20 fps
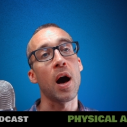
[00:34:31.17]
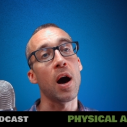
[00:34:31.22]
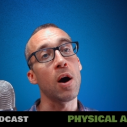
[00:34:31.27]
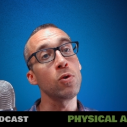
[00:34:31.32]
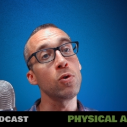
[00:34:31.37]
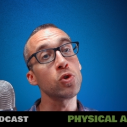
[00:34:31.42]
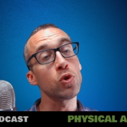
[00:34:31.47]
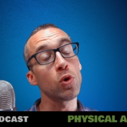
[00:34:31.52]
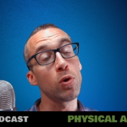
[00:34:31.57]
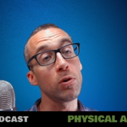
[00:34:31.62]

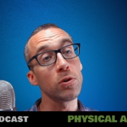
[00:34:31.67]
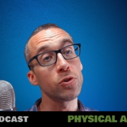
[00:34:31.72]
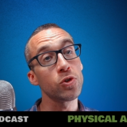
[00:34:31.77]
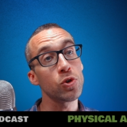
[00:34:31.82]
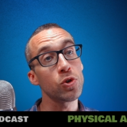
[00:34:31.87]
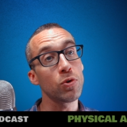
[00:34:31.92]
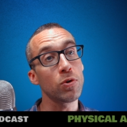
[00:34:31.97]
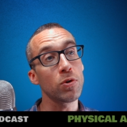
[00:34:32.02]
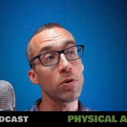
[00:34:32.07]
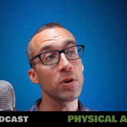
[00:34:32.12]
household
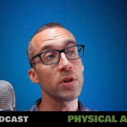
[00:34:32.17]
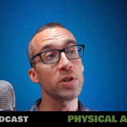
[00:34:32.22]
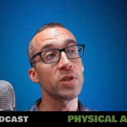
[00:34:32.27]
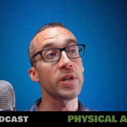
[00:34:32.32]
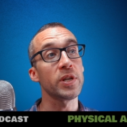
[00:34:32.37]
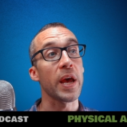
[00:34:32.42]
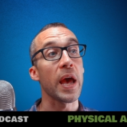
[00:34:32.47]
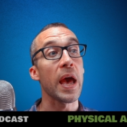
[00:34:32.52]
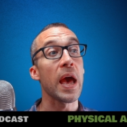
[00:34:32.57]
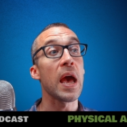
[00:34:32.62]

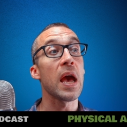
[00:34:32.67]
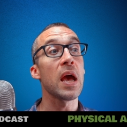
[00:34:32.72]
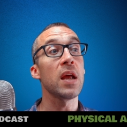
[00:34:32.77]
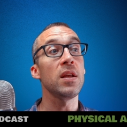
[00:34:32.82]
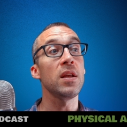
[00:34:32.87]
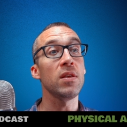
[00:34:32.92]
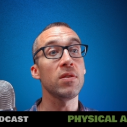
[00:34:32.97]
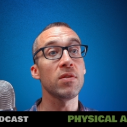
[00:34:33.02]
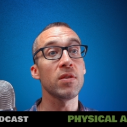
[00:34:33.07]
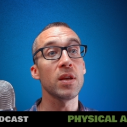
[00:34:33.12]
chores,
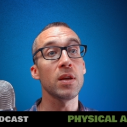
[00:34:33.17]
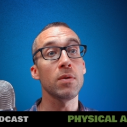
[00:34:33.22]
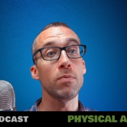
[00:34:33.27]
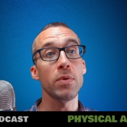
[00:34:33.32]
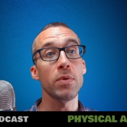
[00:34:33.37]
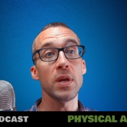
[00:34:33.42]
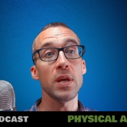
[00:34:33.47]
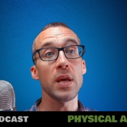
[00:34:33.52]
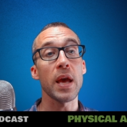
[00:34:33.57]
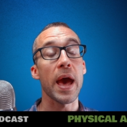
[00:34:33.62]
anything,
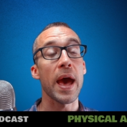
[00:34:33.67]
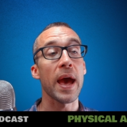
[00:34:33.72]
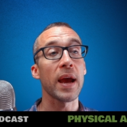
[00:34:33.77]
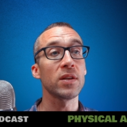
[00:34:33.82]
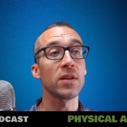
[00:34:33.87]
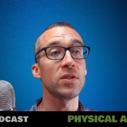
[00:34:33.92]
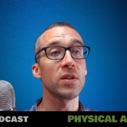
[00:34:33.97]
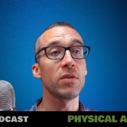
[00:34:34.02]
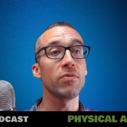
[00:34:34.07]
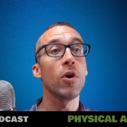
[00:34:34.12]
be
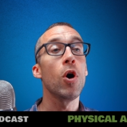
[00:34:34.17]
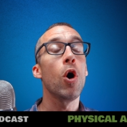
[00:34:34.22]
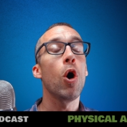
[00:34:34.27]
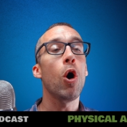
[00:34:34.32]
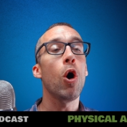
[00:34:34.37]
active,